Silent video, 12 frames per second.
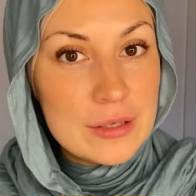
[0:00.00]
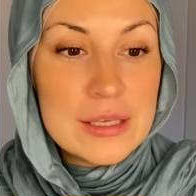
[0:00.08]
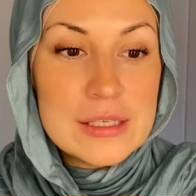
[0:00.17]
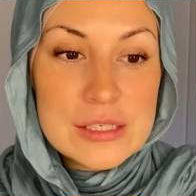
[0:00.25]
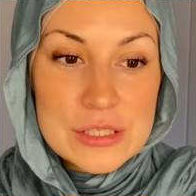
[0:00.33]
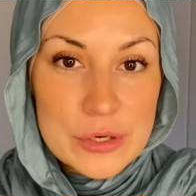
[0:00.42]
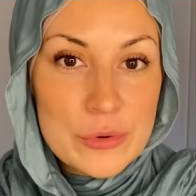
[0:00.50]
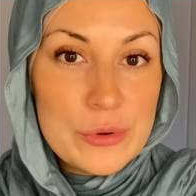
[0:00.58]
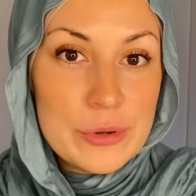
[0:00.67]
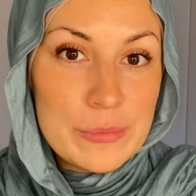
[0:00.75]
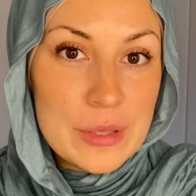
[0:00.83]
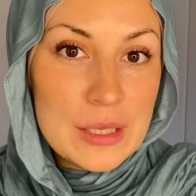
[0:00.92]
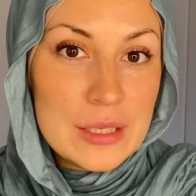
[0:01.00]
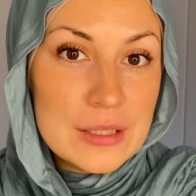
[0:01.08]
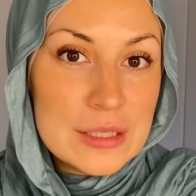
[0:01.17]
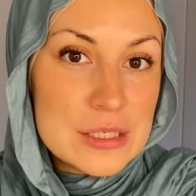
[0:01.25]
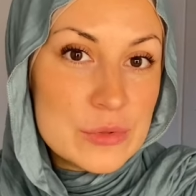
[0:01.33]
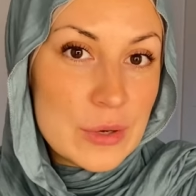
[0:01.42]
He's showing me
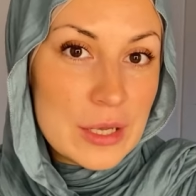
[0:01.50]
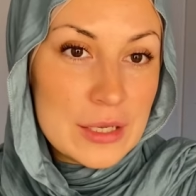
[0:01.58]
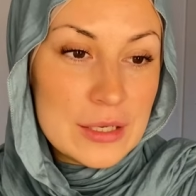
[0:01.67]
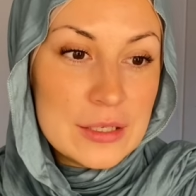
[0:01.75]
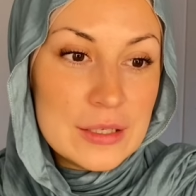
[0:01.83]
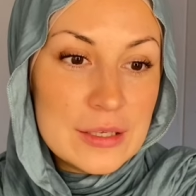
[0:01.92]
this way,